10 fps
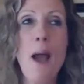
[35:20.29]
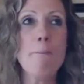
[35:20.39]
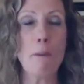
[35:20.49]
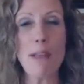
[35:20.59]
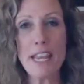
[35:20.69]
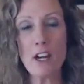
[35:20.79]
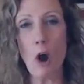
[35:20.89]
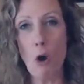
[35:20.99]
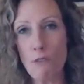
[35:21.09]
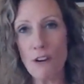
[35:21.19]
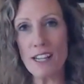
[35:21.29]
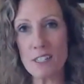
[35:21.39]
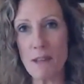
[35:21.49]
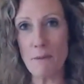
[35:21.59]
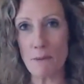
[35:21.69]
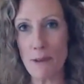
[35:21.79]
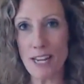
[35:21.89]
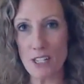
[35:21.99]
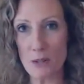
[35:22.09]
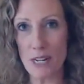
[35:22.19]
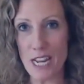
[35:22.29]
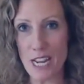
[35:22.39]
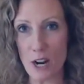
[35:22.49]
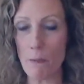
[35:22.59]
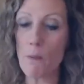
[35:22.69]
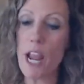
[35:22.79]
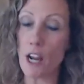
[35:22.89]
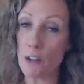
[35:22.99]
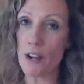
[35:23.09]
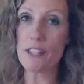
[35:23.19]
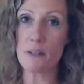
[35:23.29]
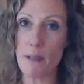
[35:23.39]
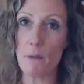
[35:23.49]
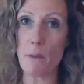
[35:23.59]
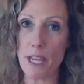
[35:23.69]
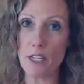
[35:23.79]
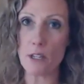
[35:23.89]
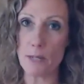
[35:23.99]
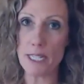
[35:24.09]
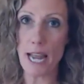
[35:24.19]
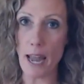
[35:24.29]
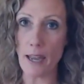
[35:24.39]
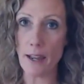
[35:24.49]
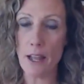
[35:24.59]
But we can overestimate what we can do in a year, but we underestimate what we can do in 10.